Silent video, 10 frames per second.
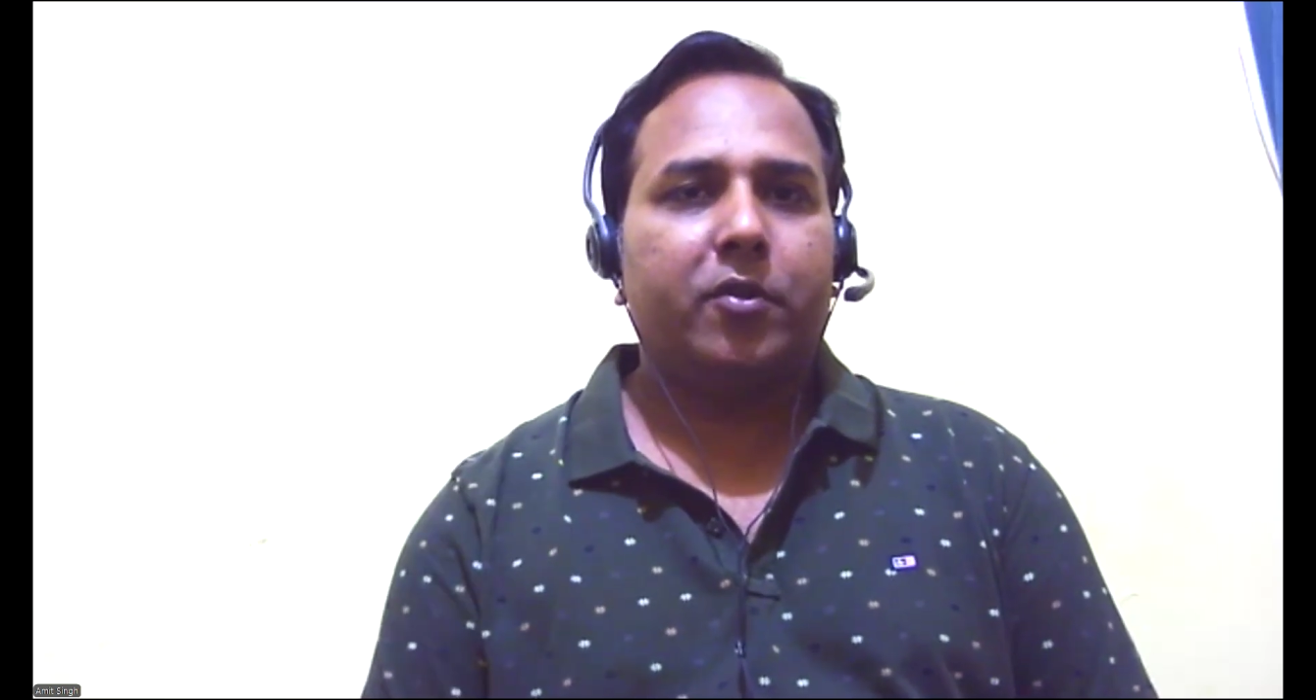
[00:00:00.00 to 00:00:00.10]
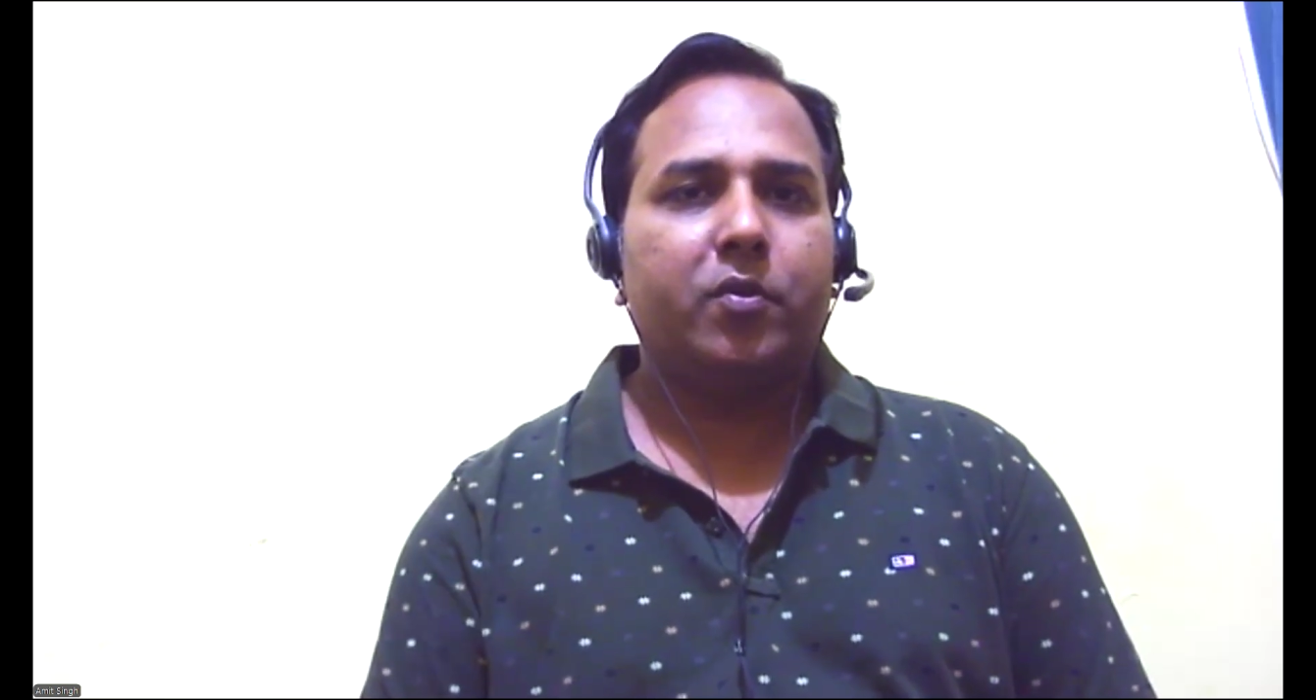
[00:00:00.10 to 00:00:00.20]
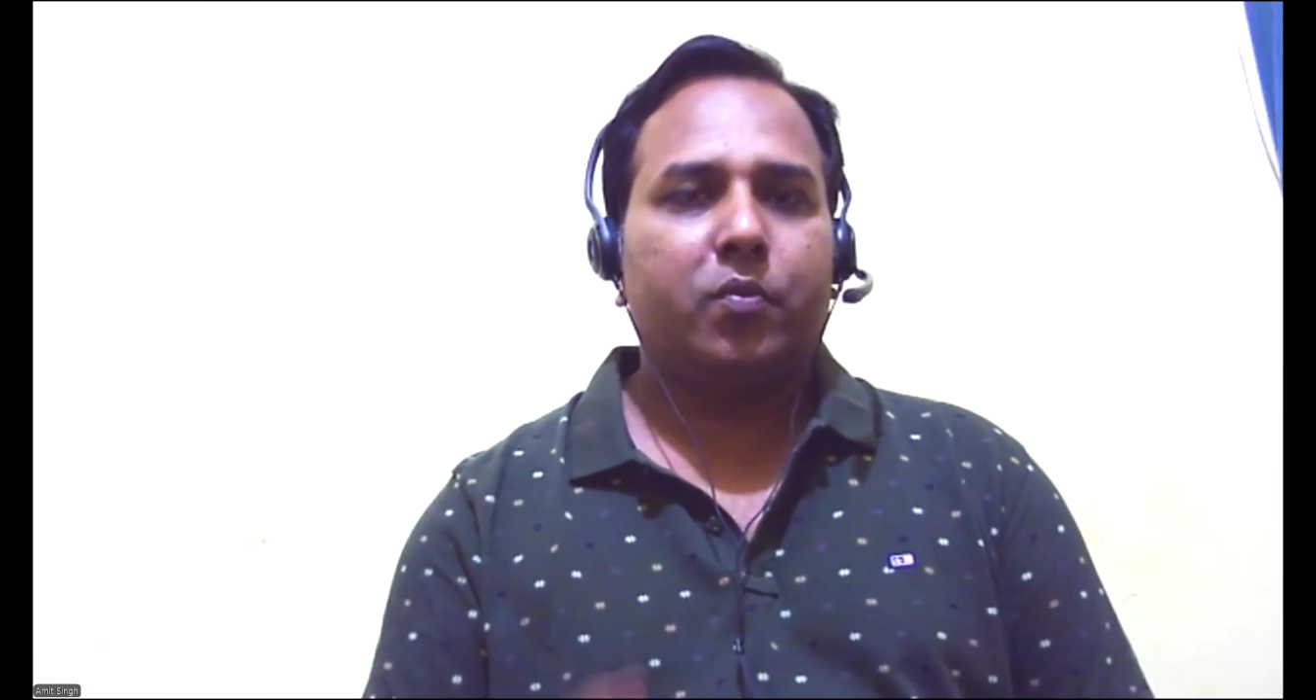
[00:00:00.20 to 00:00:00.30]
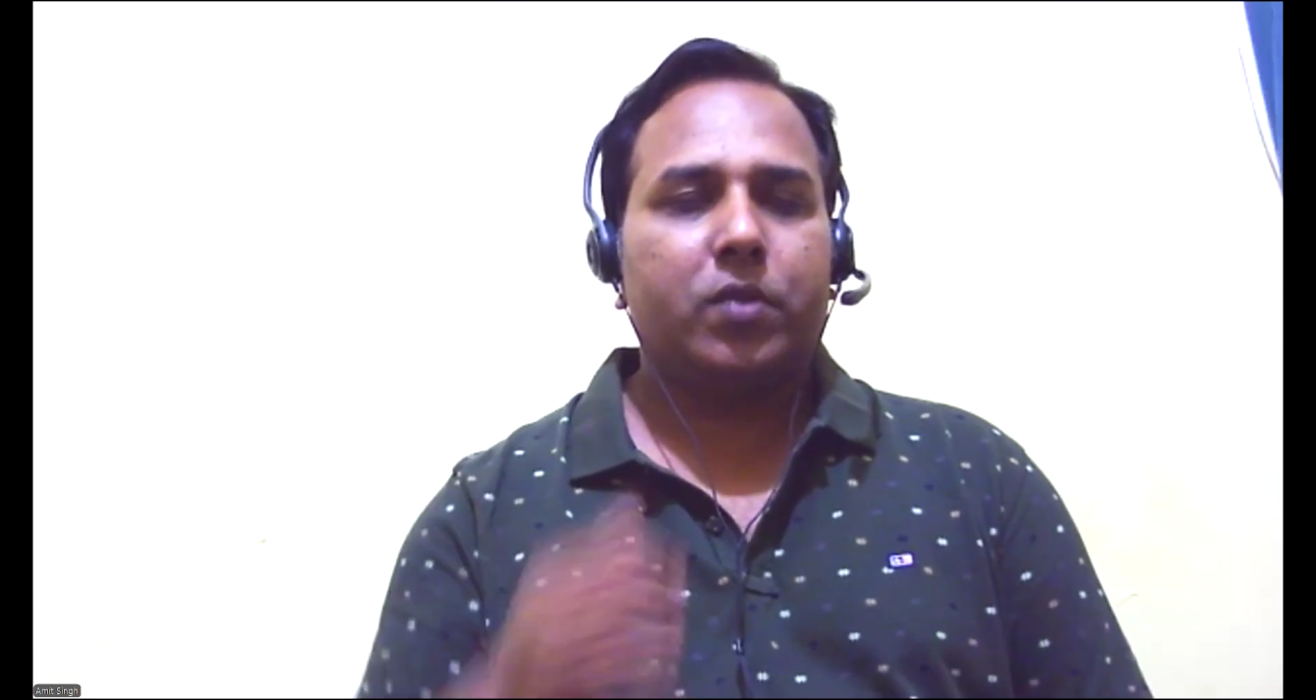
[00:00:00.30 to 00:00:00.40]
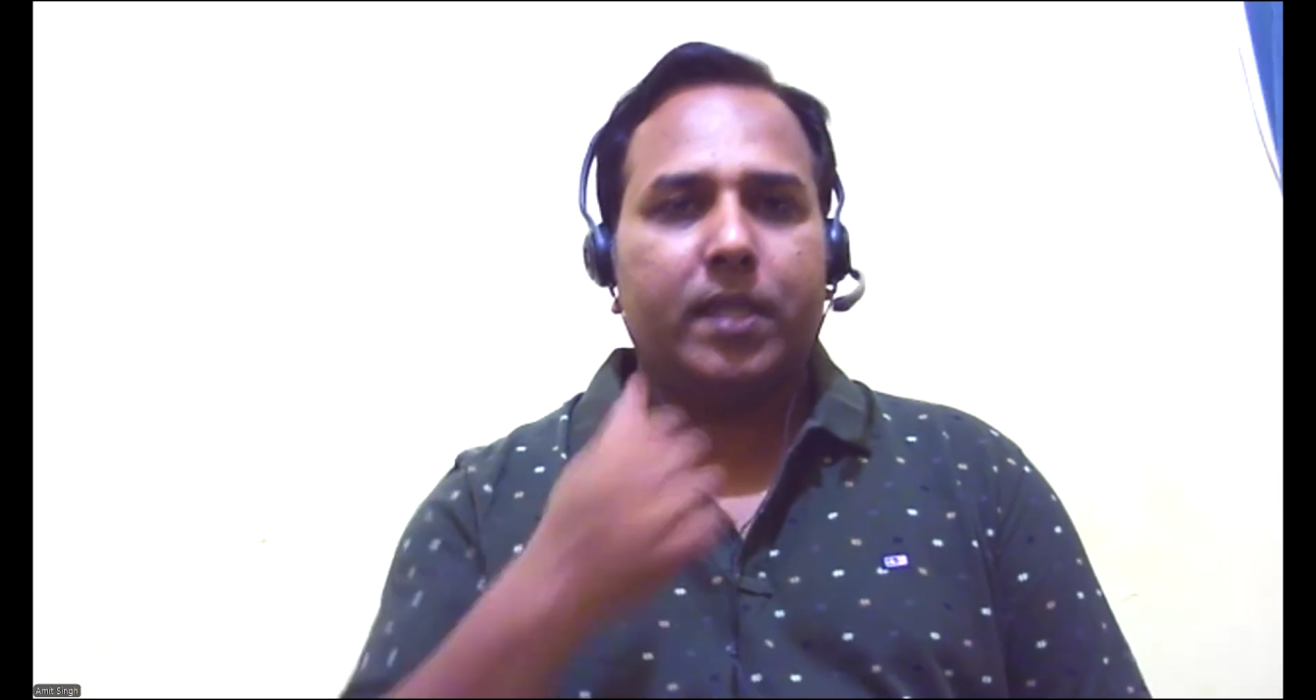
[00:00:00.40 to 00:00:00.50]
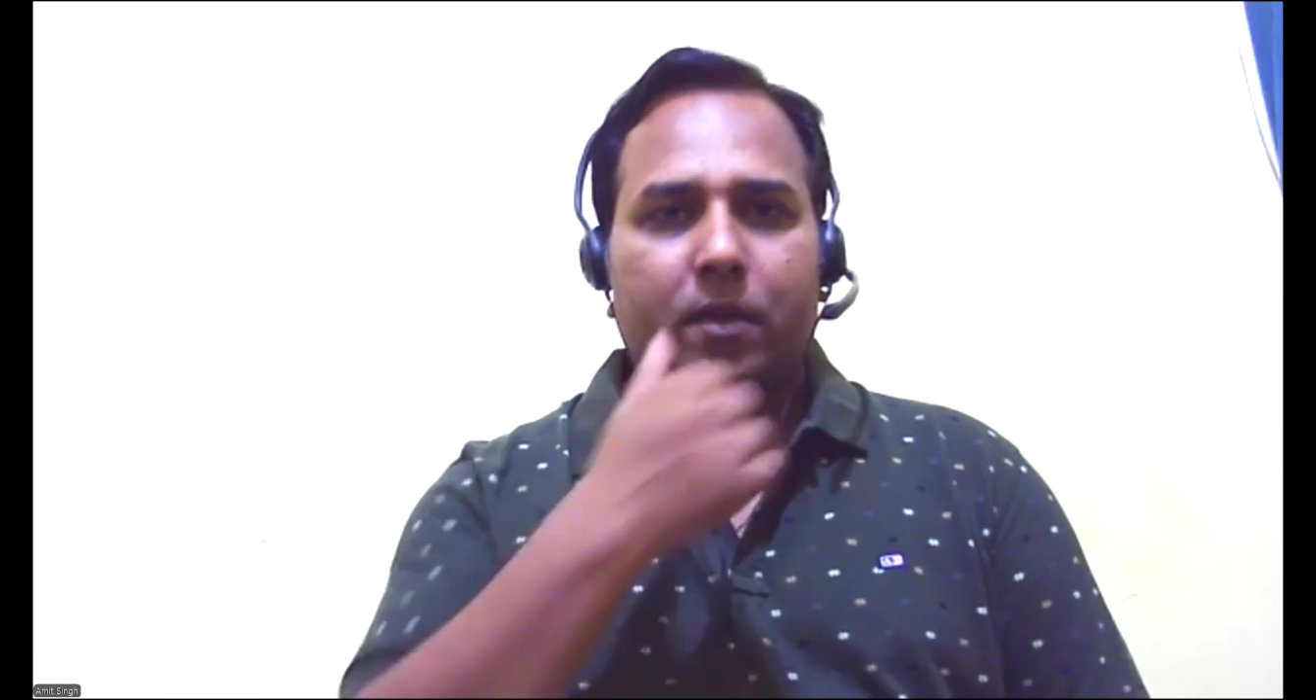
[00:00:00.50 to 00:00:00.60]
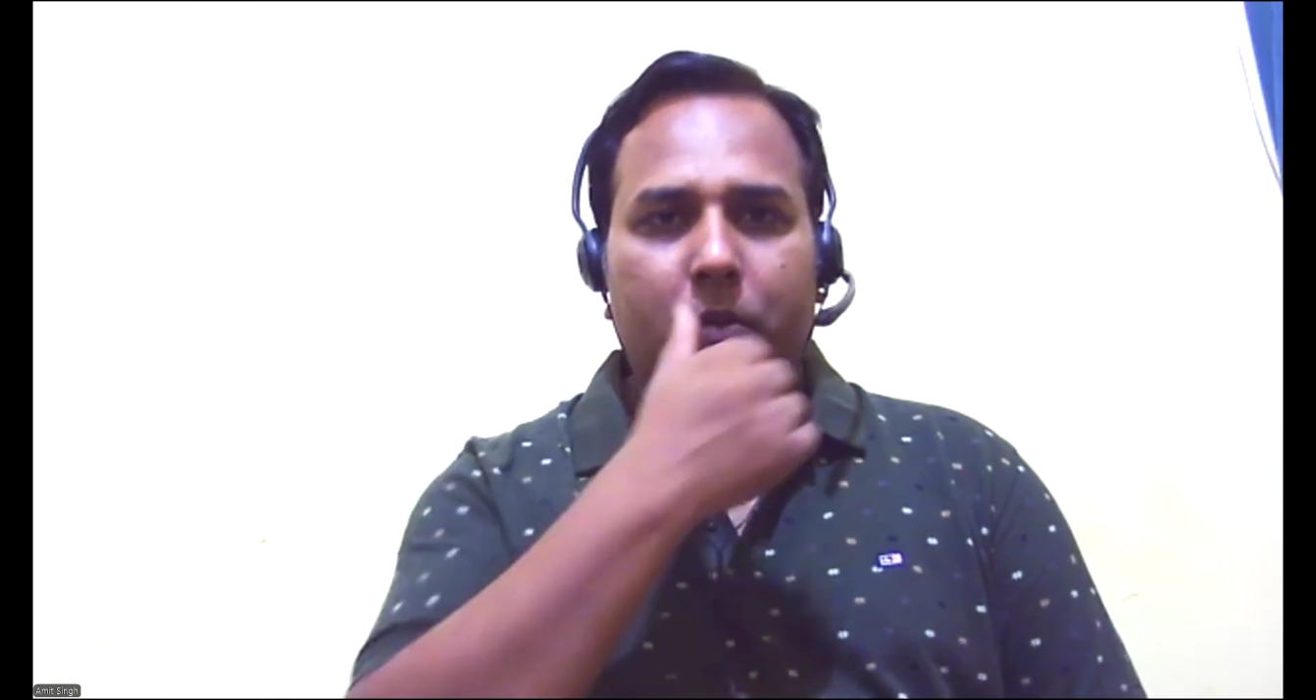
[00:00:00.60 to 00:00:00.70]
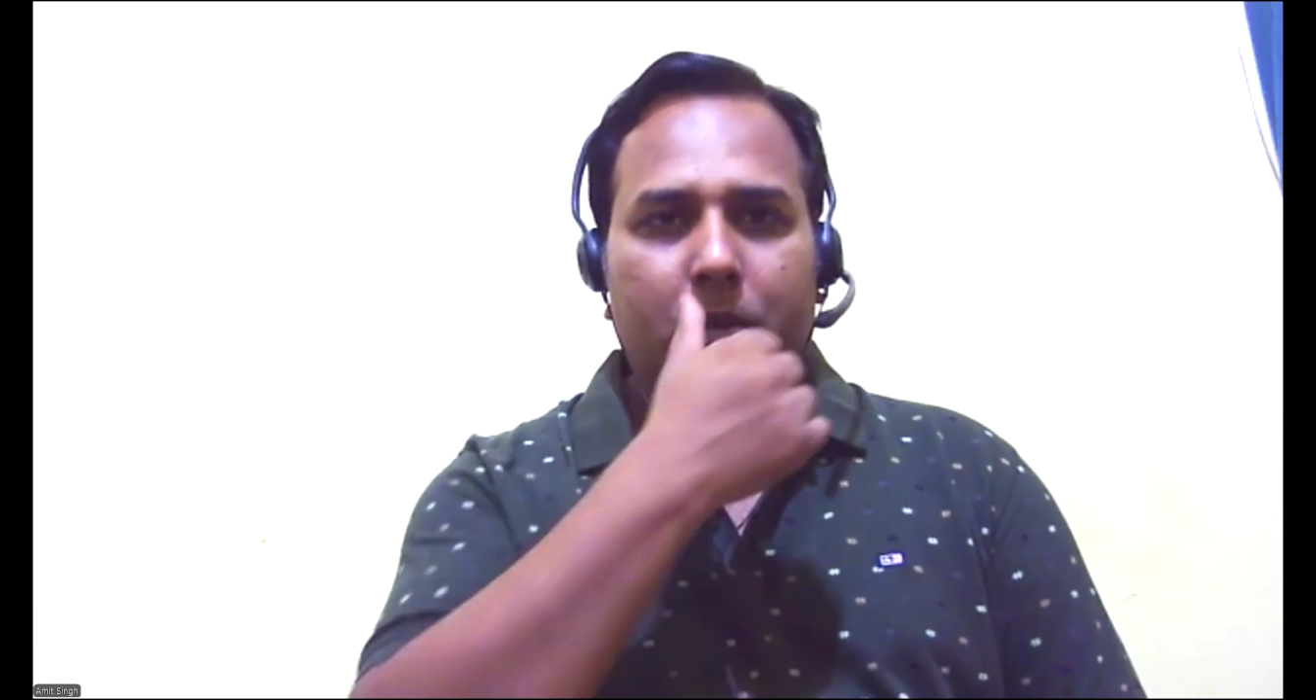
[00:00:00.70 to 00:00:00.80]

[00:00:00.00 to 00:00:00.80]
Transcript: need to push our code.